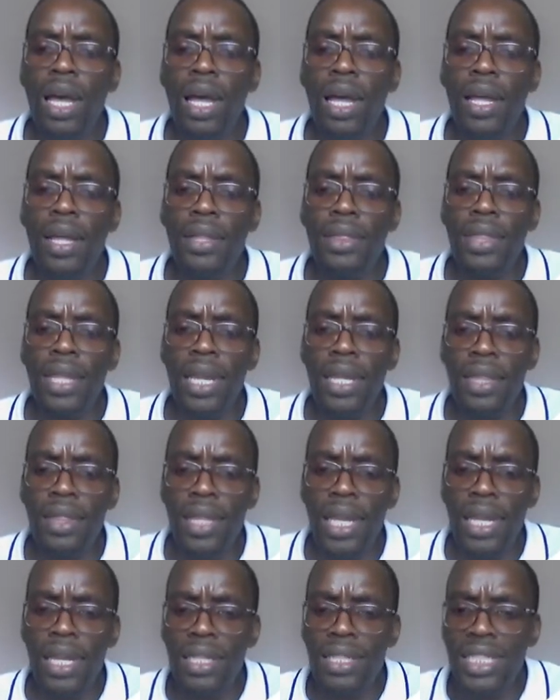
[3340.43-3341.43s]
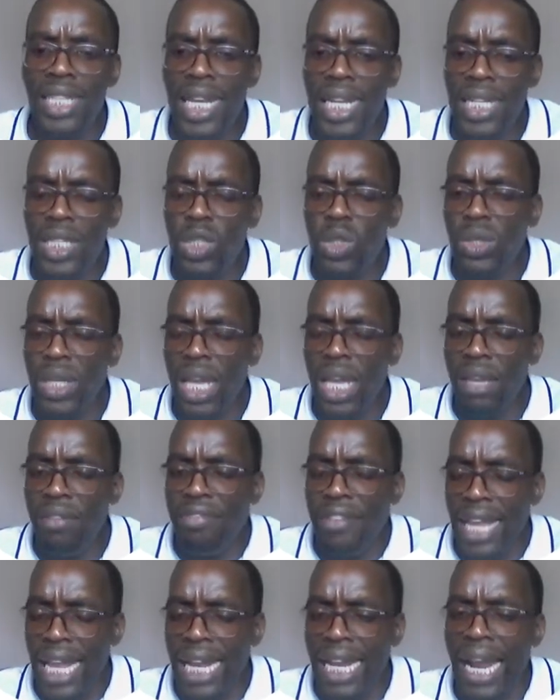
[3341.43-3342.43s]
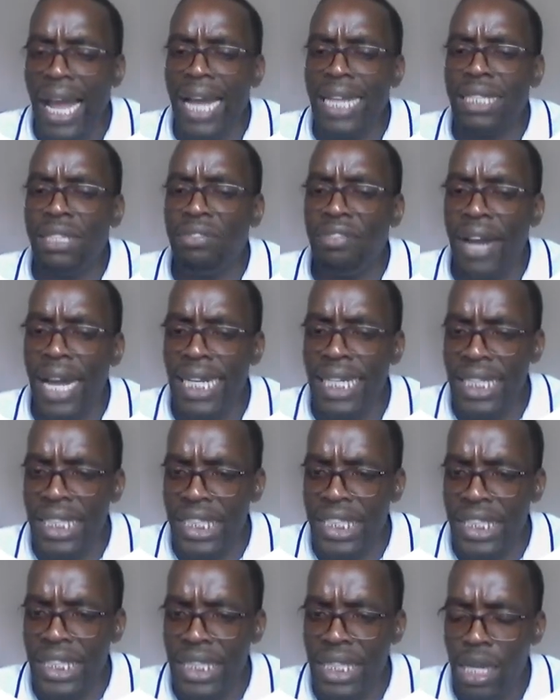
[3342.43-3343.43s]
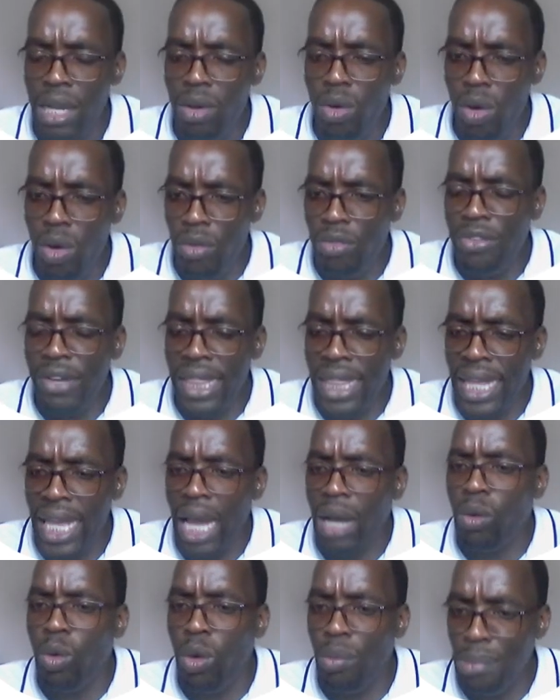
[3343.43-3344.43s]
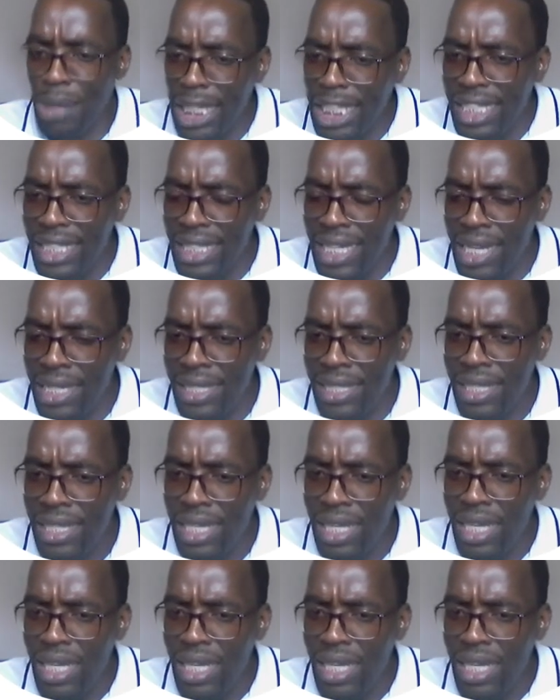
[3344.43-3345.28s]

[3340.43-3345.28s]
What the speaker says: they tend to have an advantage over their competitors.